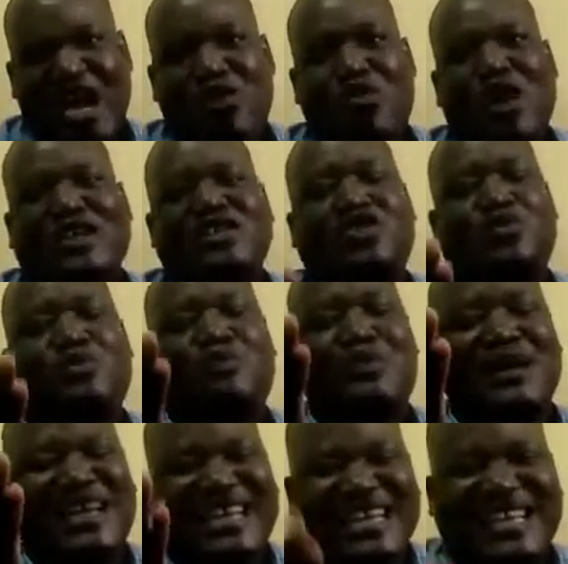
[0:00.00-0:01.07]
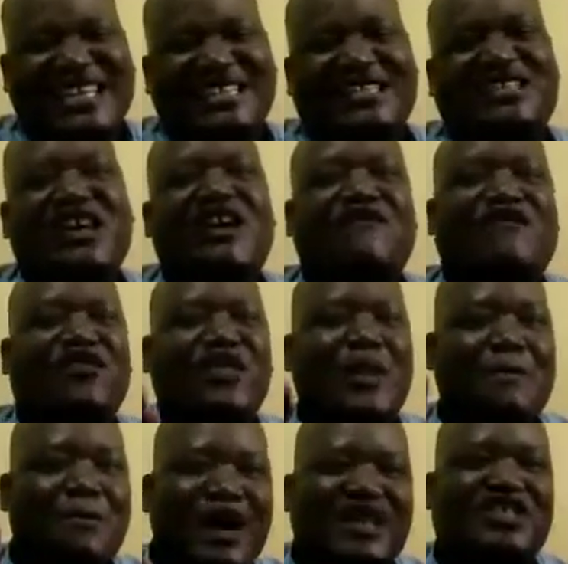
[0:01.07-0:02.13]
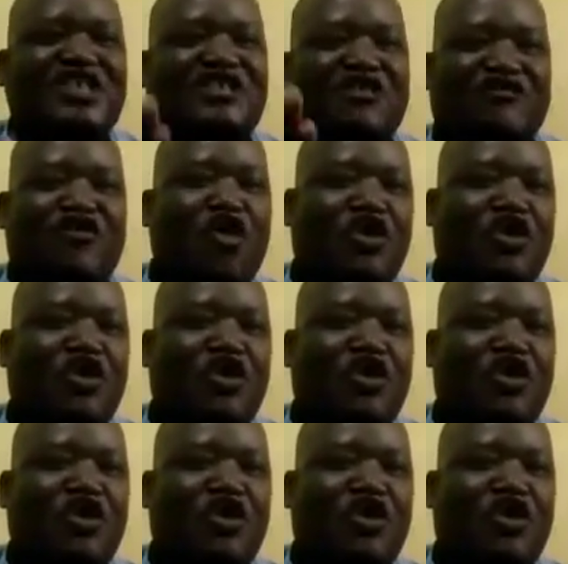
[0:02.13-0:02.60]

I want to plead for the mercies of